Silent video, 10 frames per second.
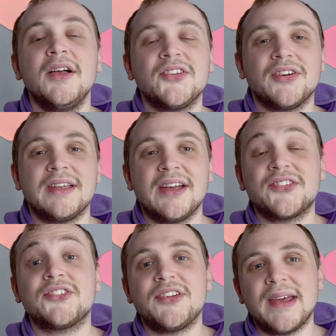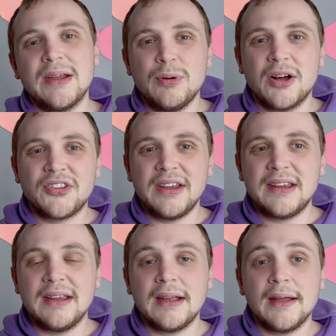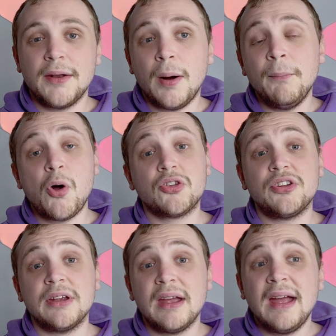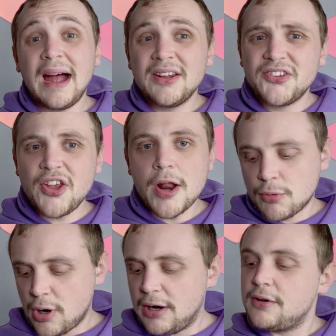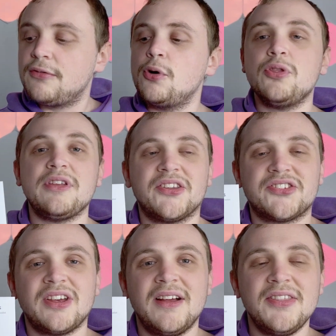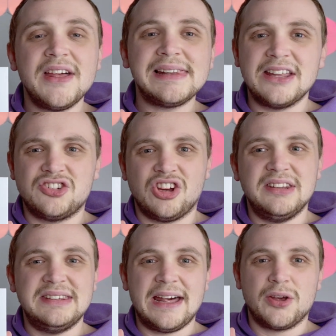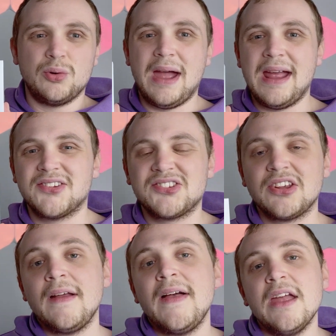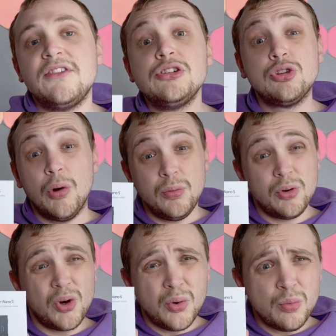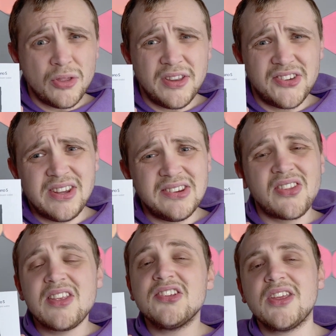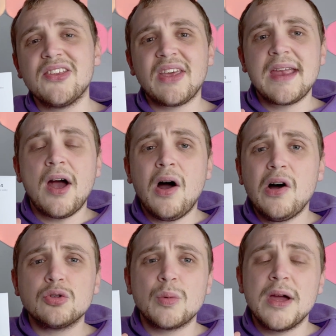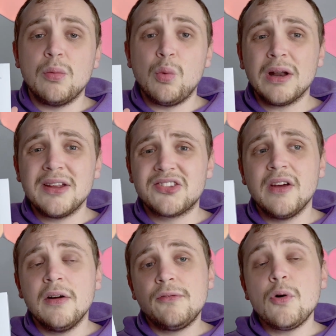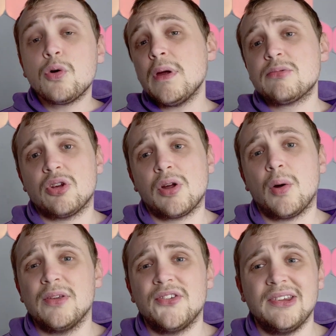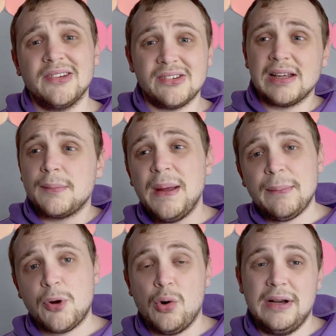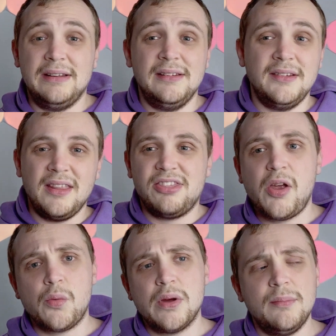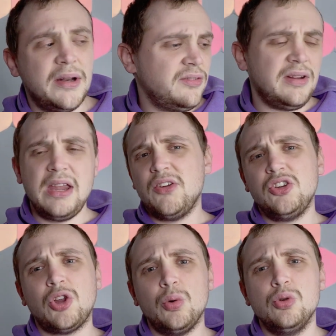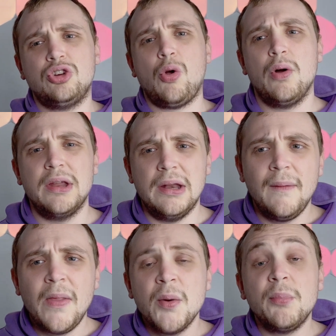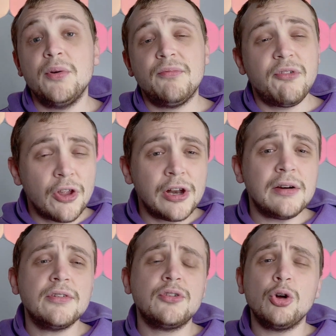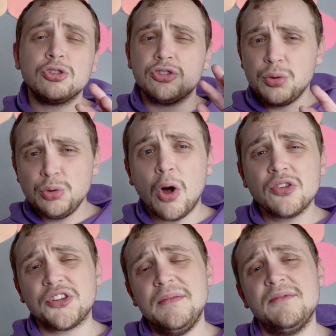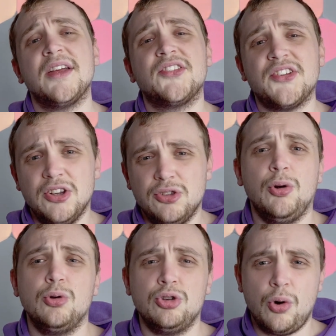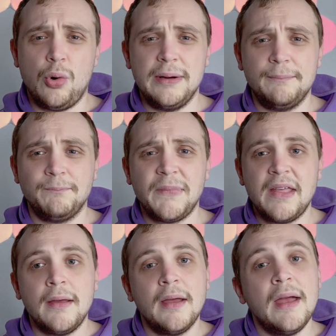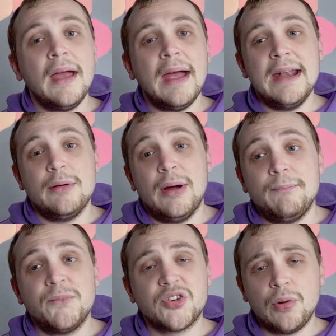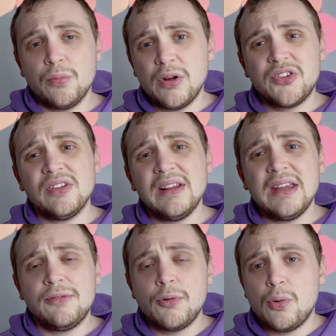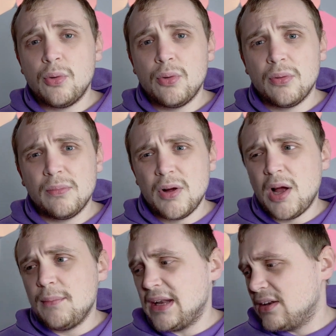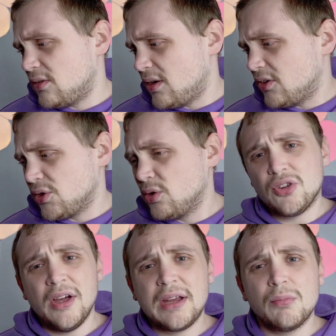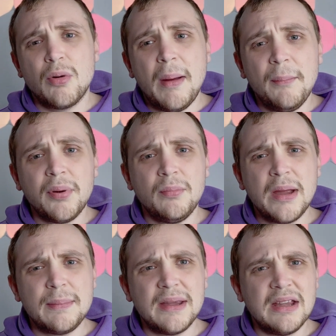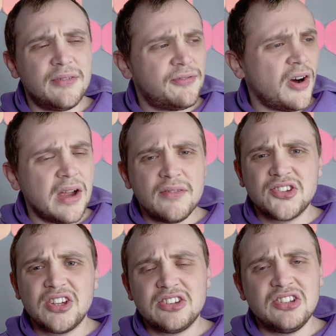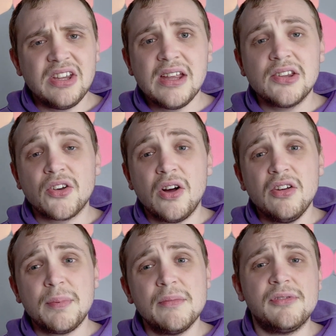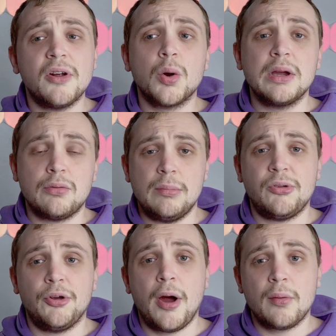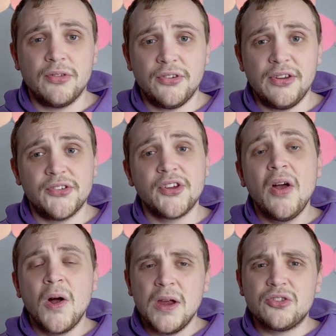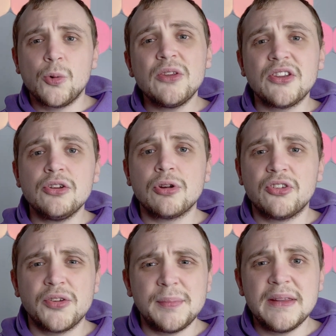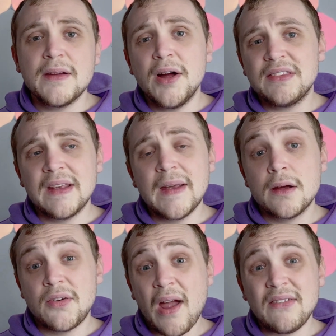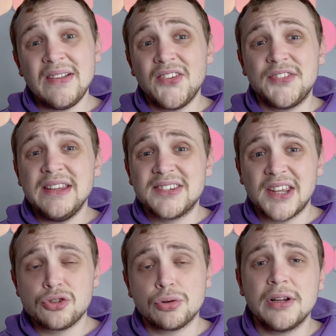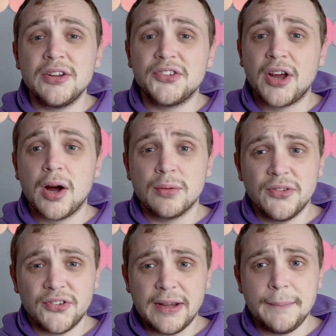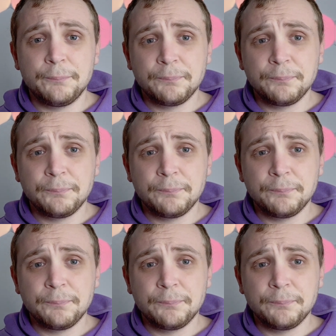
So yes, today we are taking an unboxing and setup guide for this, the Ledger Nano S. If you don't know what this is, this is a hardware wallet for cryptocurrencies like Bitcoin and Ethereum and even Dogecoin. But for the love of God, do not invest in Dogecoin. Anyway, so recently for, I mean, as long as I can remember, maybe five, six years, I've been following cryptocurrencies. It's always interested me the idea of having this decentralized currency.